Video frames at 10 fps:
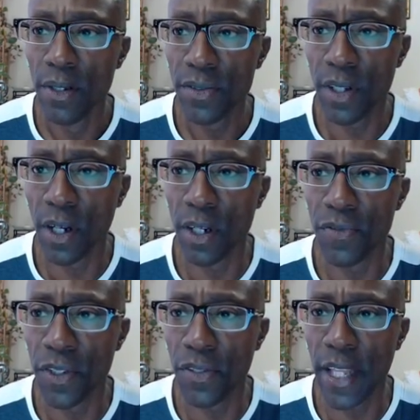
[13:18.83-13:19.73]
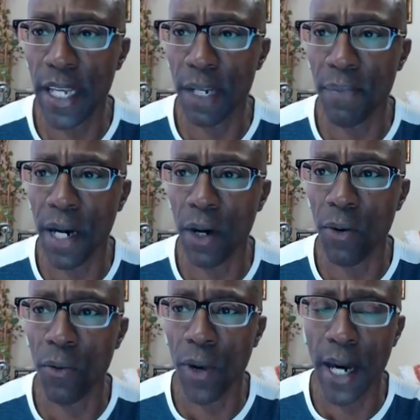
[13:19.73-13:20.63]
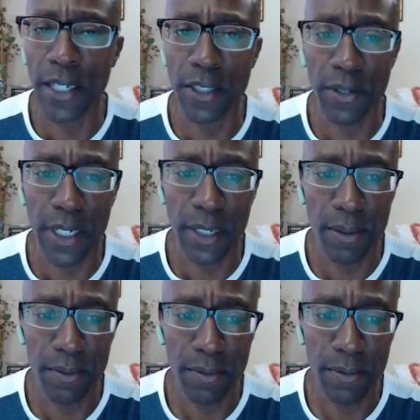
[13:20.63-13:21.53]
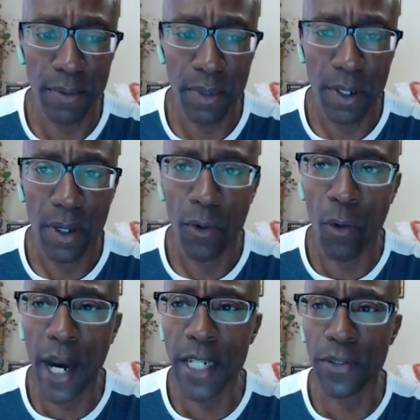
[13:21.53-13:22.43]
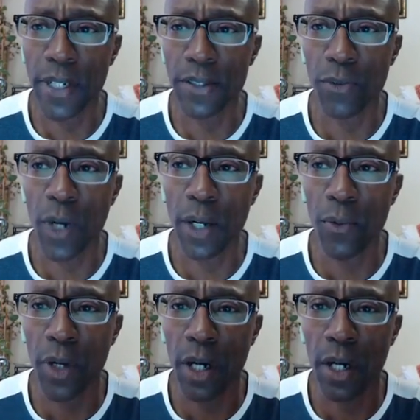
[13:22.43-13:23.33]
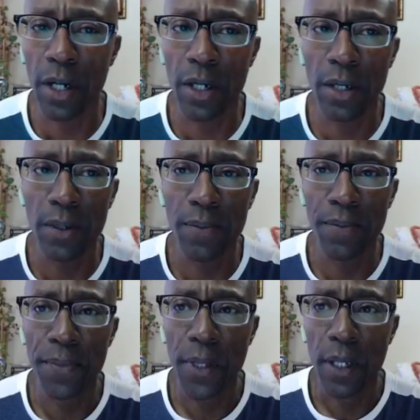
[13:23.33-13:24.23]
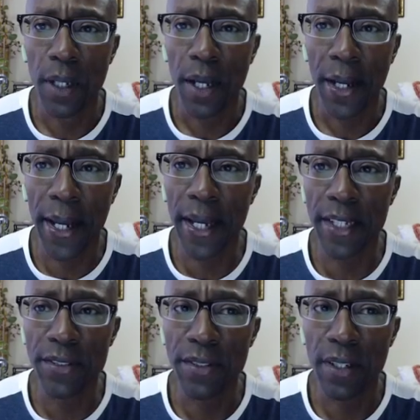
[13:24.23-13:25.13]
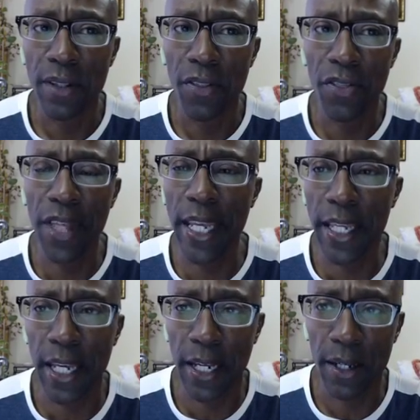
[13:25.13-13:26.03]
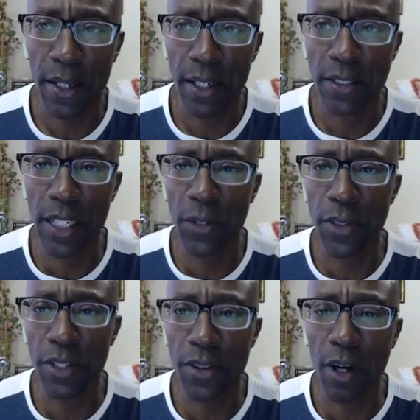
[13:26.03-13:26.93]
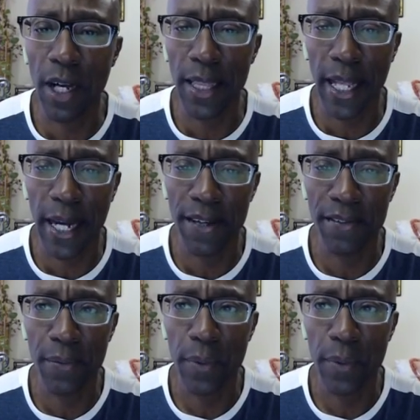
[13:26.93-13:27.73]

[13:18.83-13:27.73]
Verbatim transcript: So if you think about wandering, wandering is one word is thinking. It's dealing with the thought life.